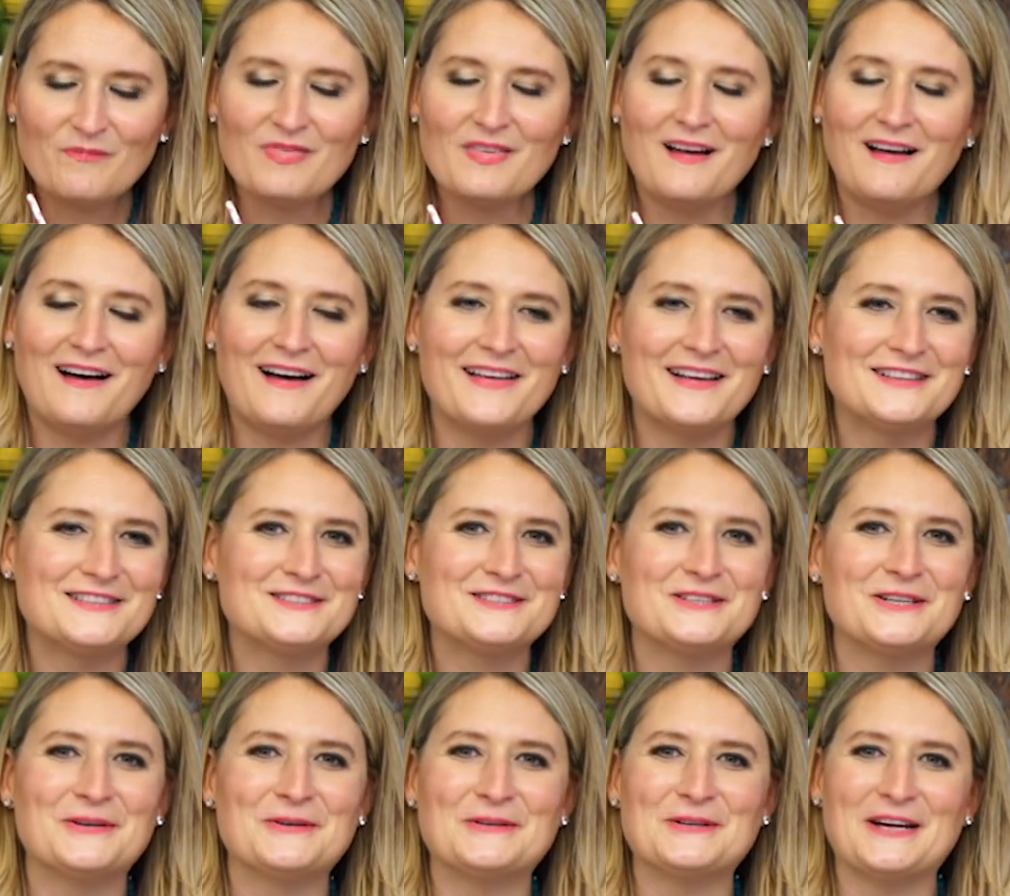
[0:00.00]
Oh, it's
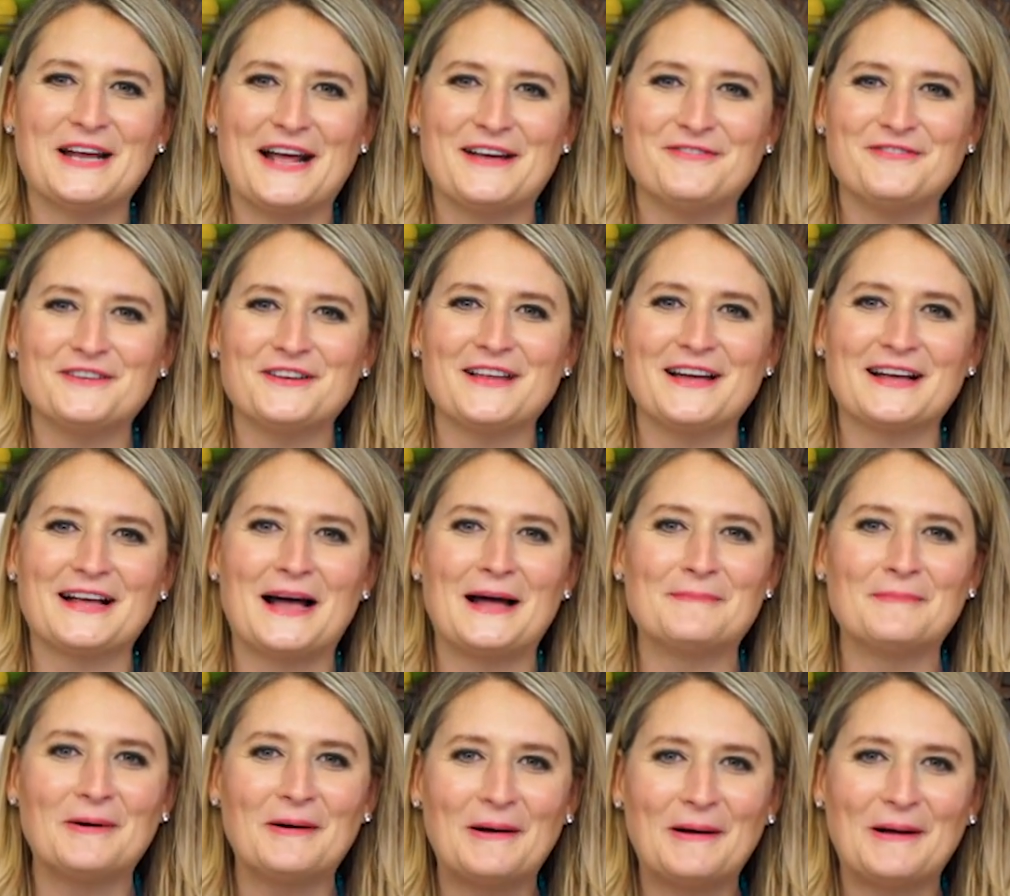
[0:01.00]
so good. I feel like
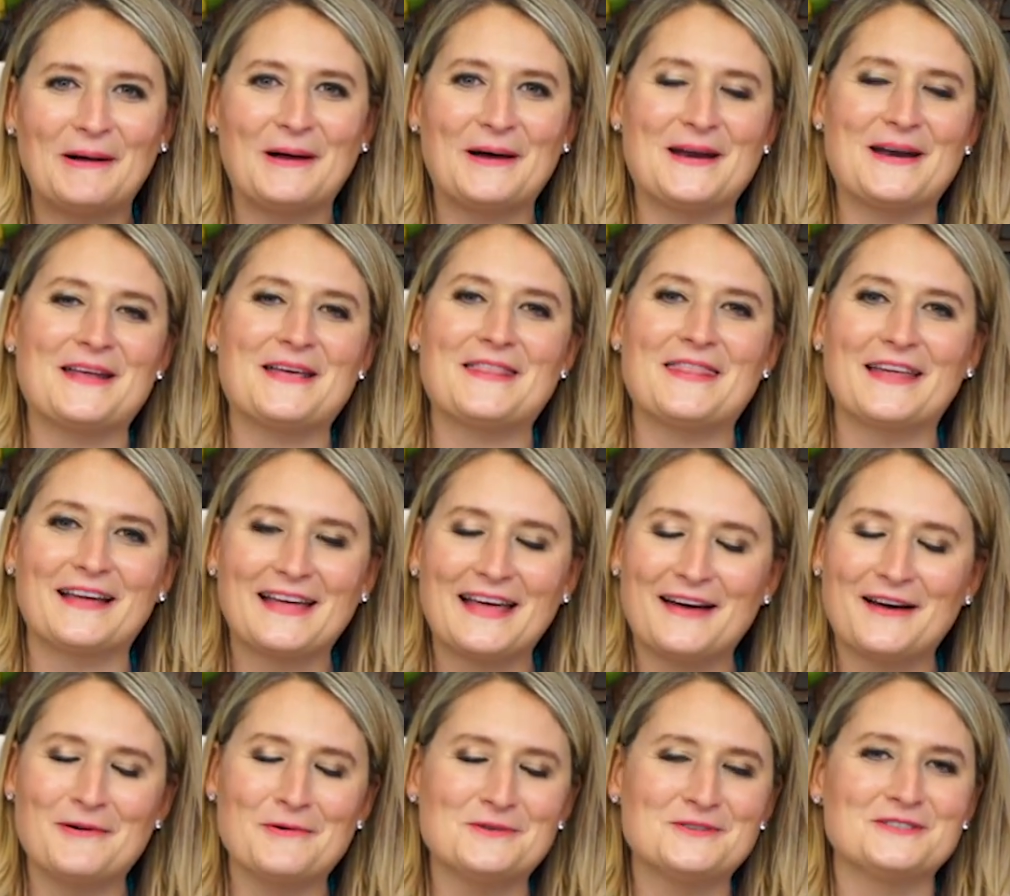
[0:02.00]
I'm on the
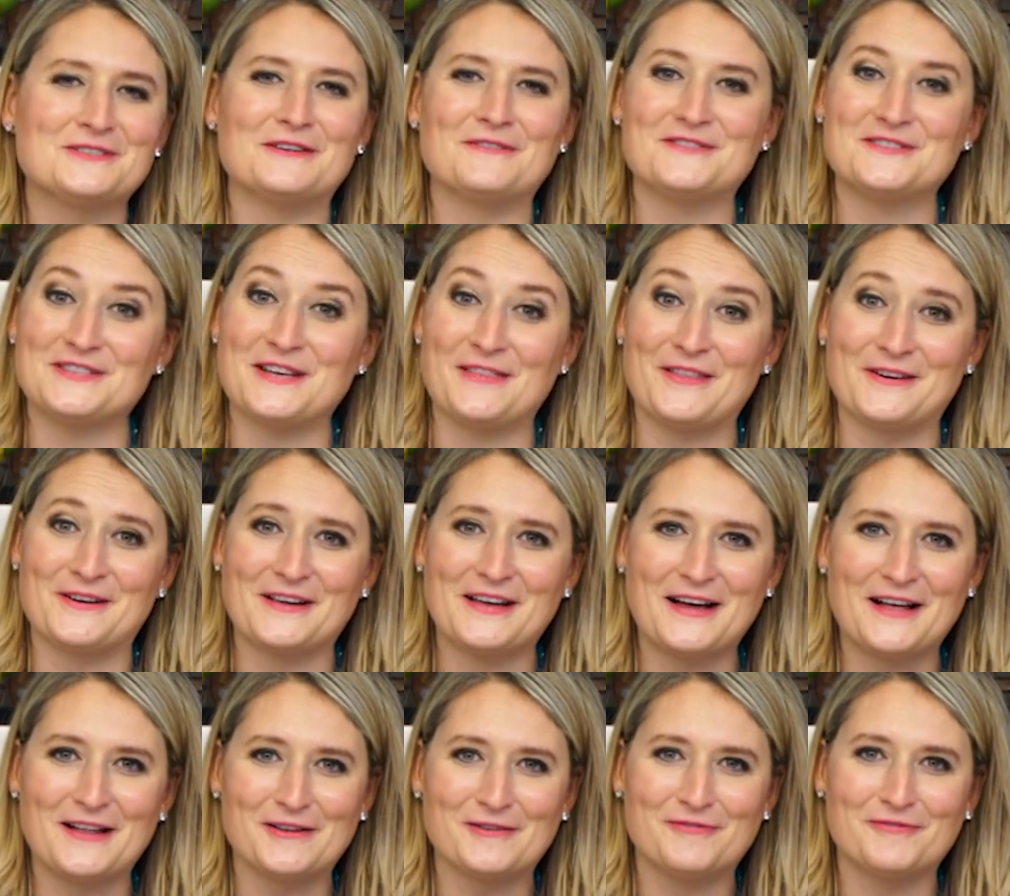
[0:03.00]
coast of Southern
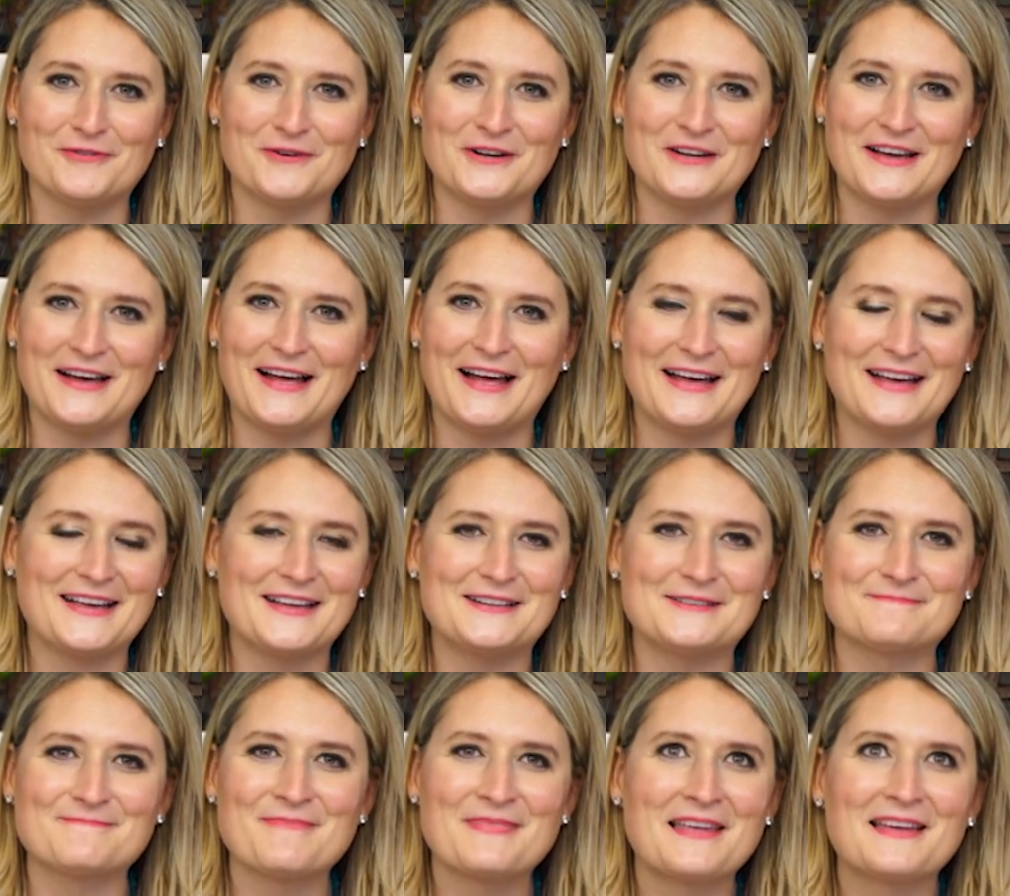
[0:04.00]
California. I
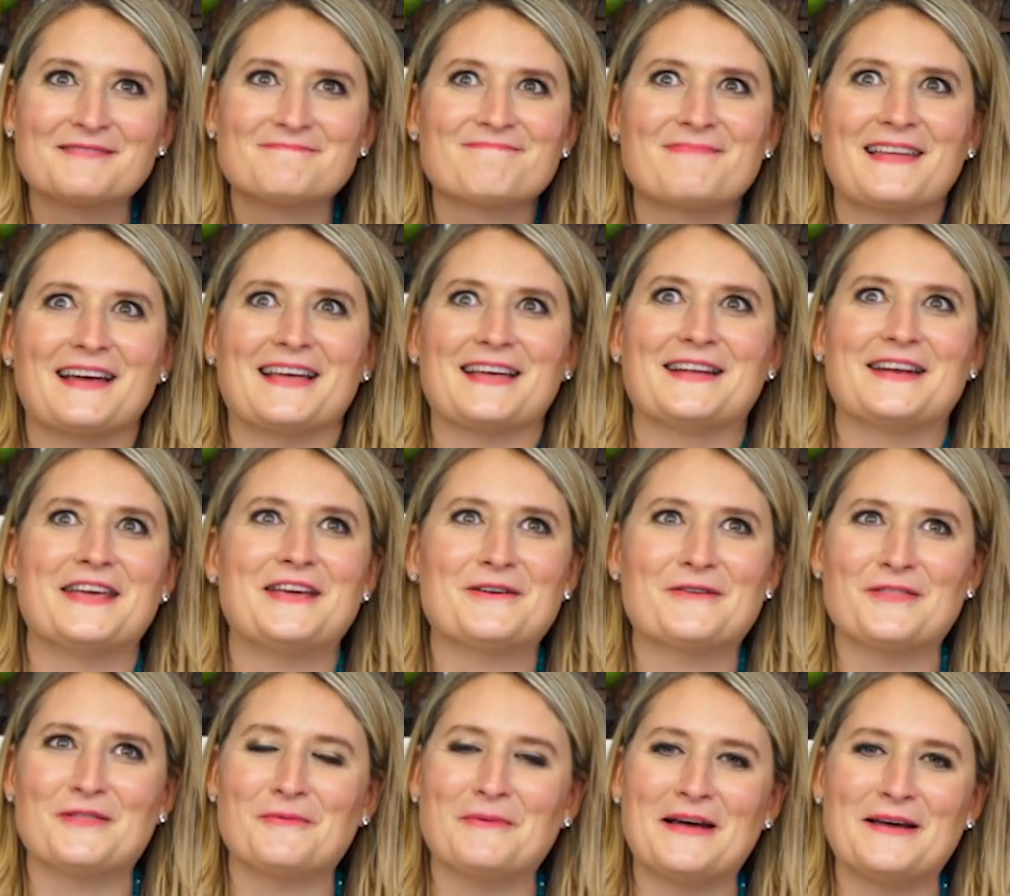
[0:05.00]
can hear
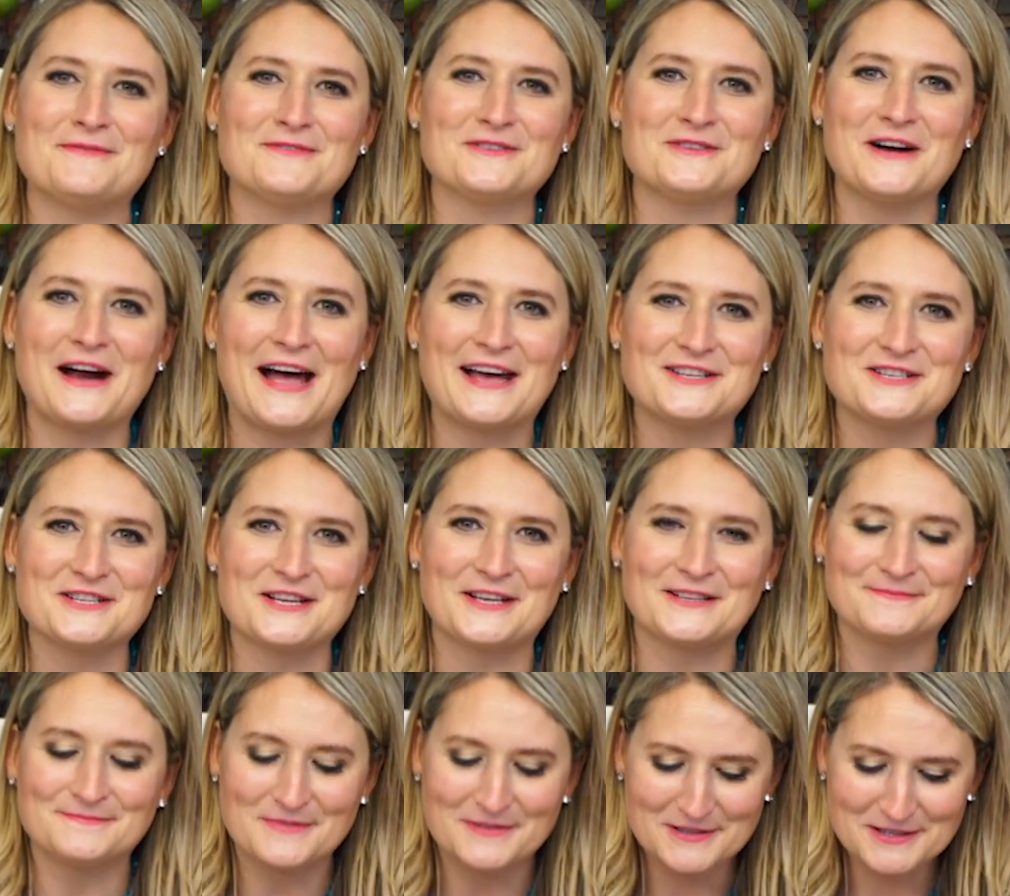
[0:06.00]
the waves
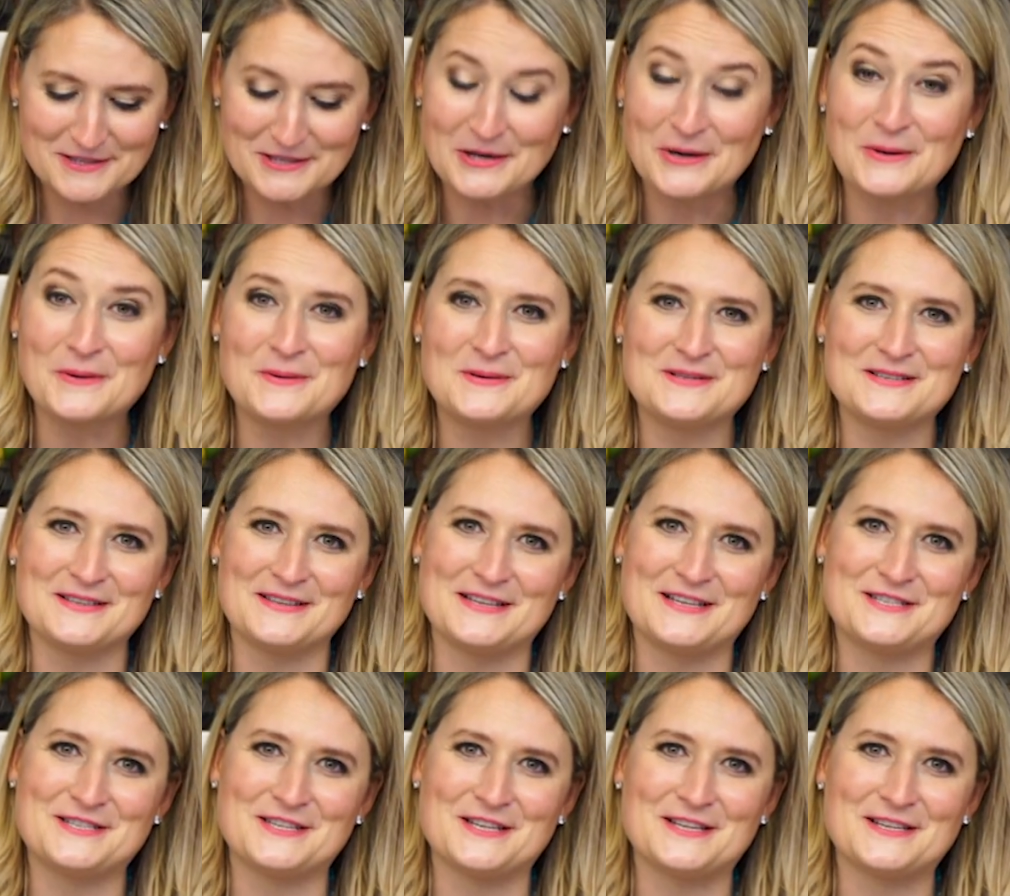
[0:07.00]
crashing. So
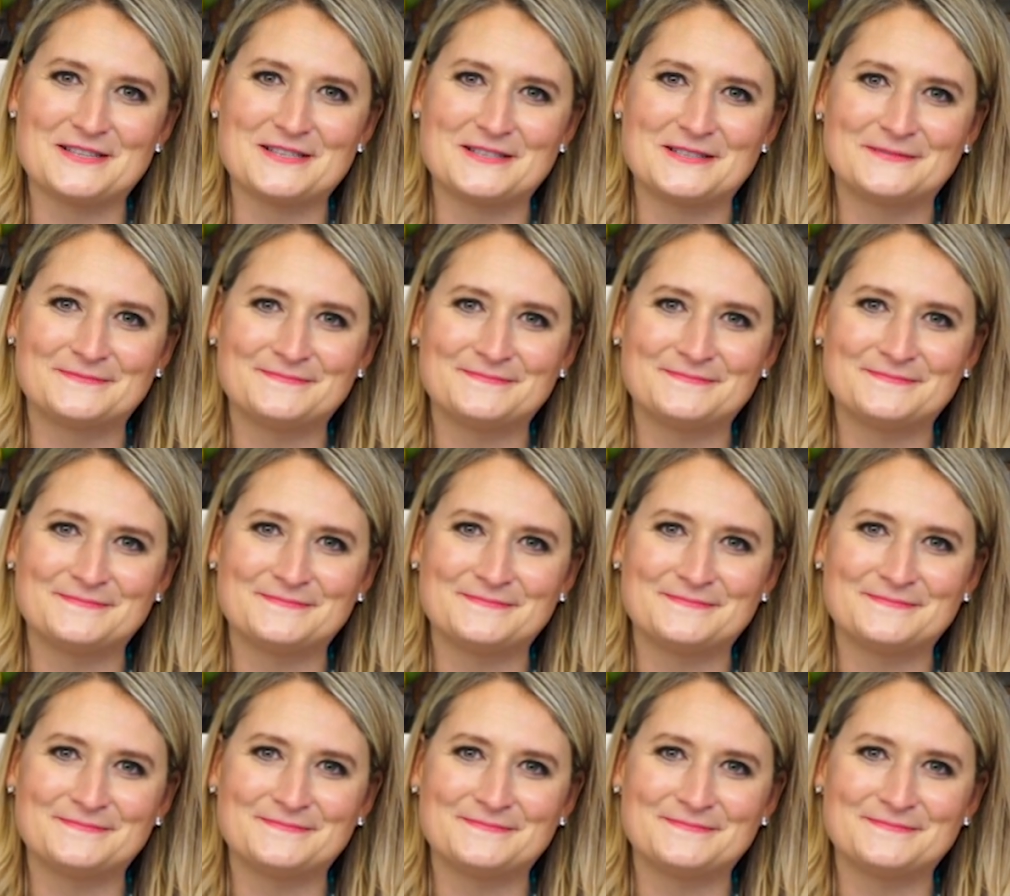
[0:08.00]
delicious.